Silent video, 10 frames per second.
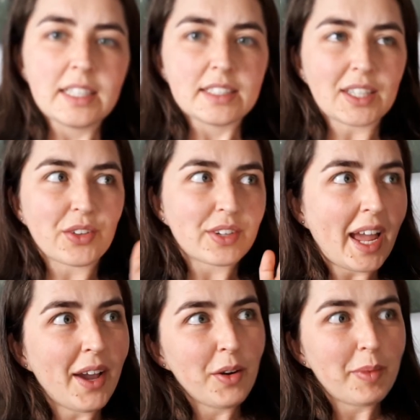So
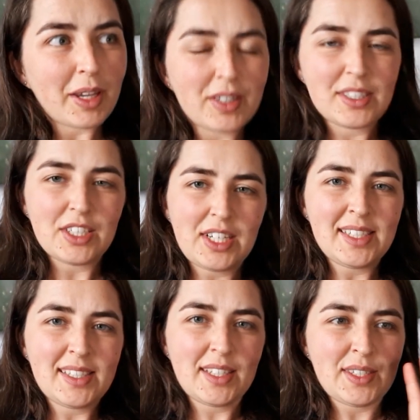now, because you
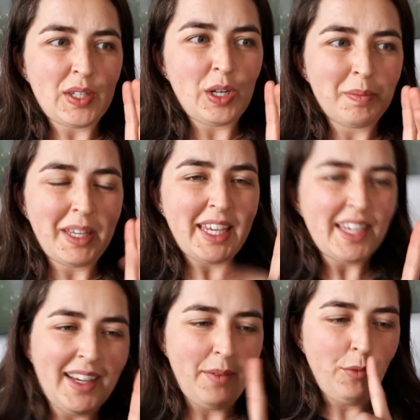just saw me
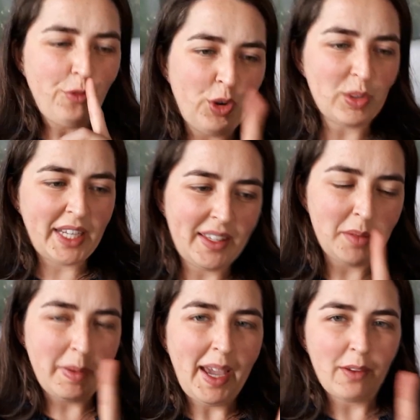folding the
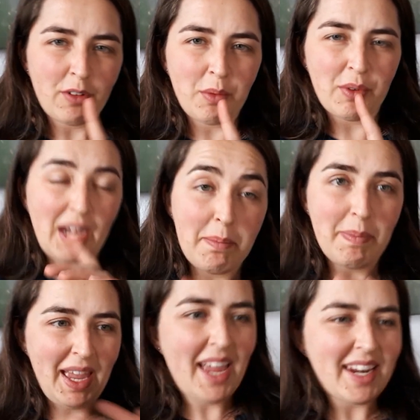bag from a really
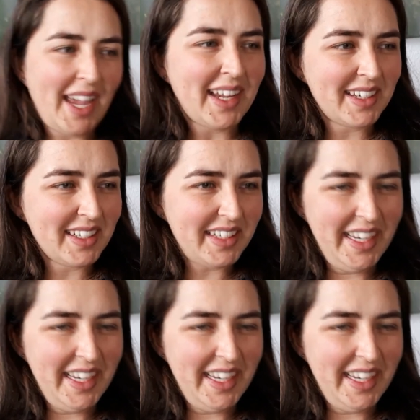bad angle,